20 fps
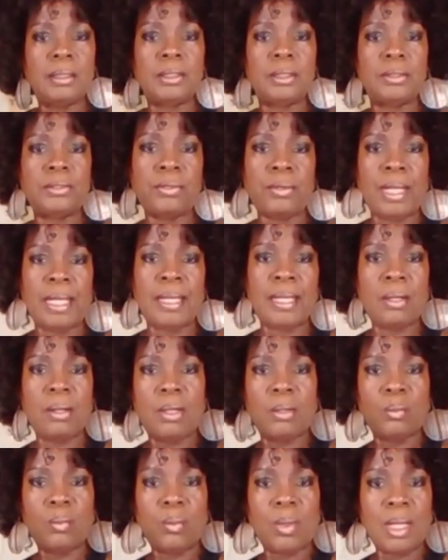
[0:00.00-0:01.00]
tray
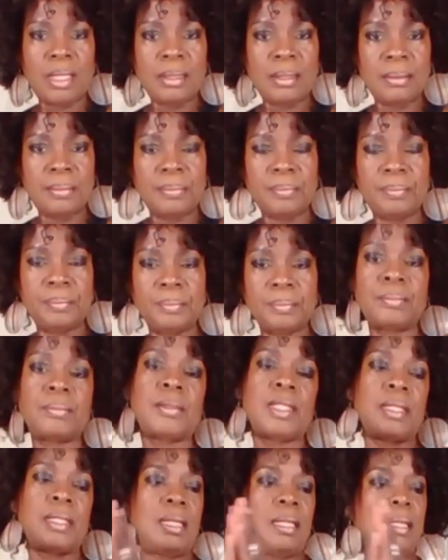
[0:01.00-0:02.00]
on one
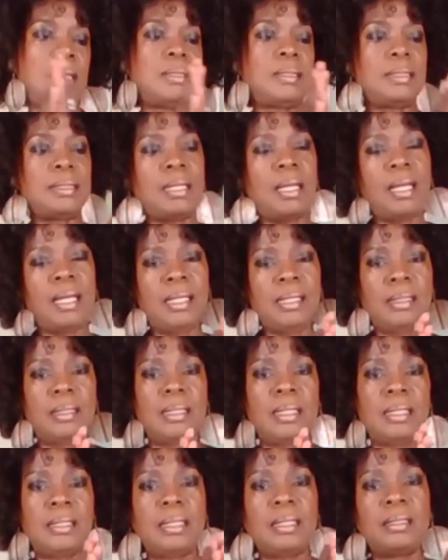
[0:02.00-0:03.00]
side,
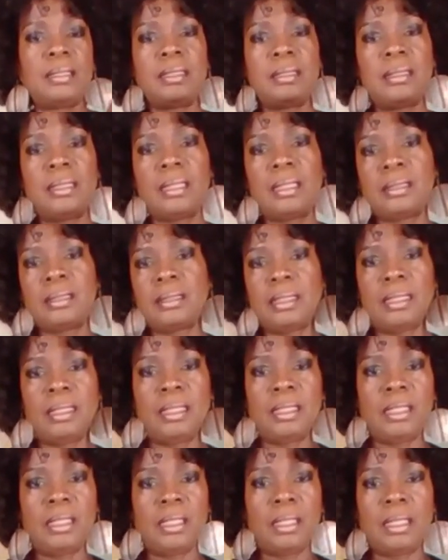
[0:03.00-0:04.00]
and then a
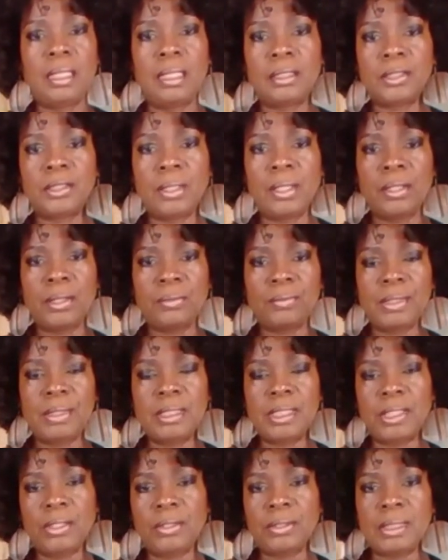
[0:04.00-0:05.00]

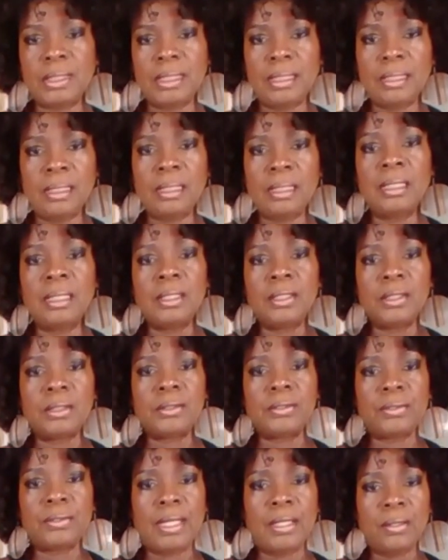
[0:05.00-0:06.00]
three-tier tea
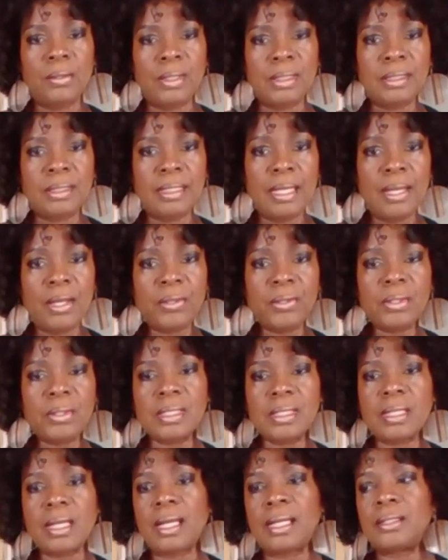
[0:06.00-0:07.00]
tray on the other
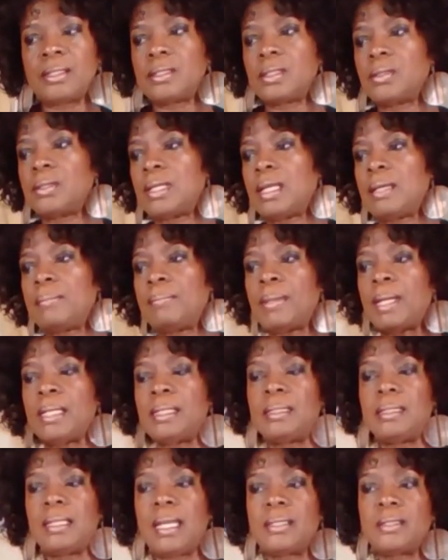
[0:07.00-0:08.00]
side, so that my
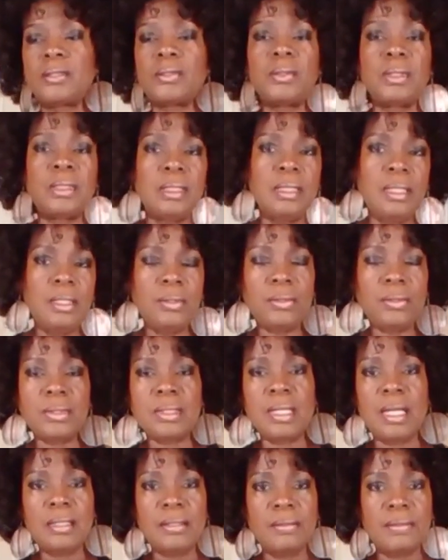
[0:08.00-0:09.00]
guests on either
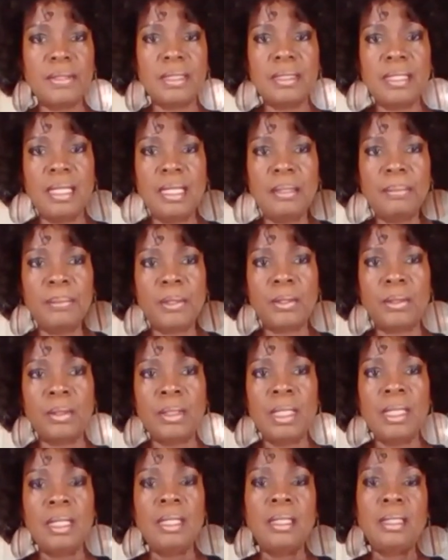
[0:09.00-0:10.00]
side of the table
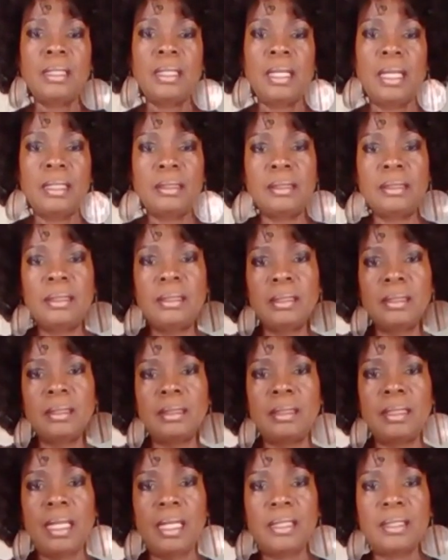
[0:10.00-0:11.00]
can
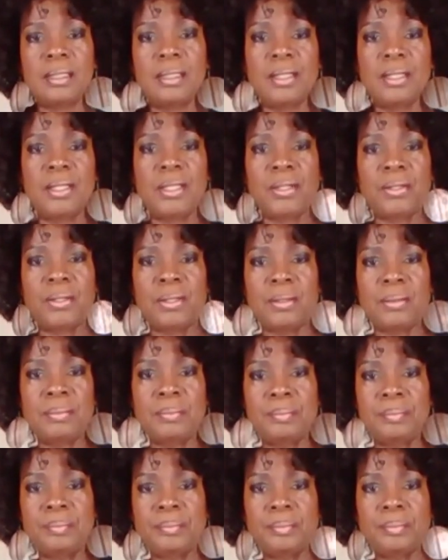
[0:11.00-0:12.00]
get their
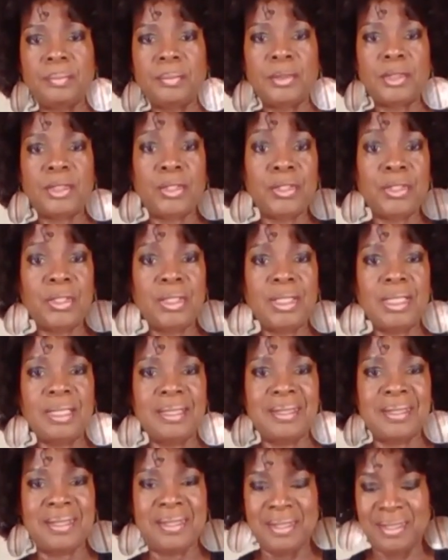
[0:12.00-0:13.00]

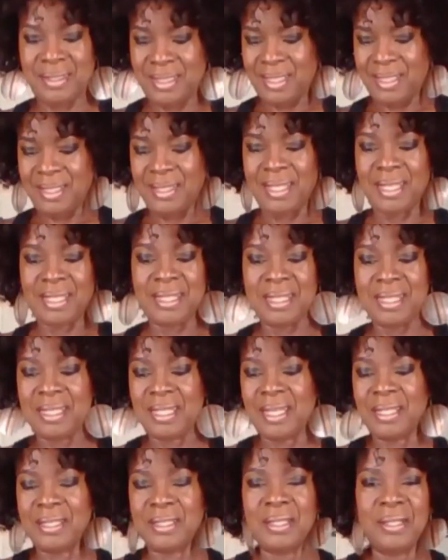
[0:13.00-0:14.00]
goodies. They can
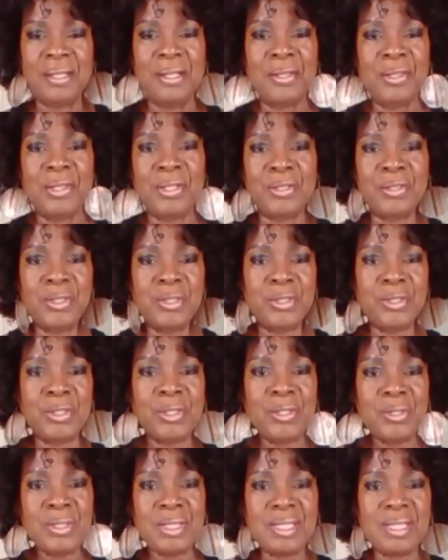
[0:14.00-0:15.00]
get their
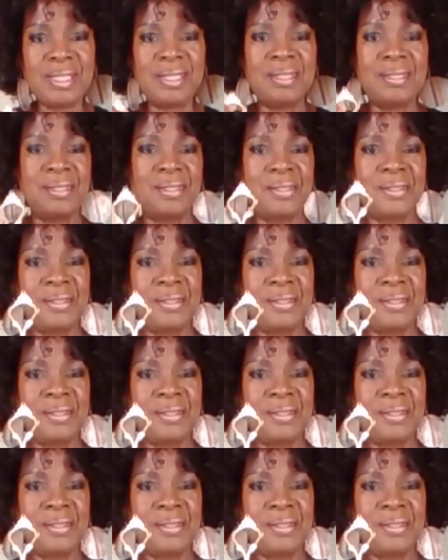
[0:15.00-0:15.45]
desserts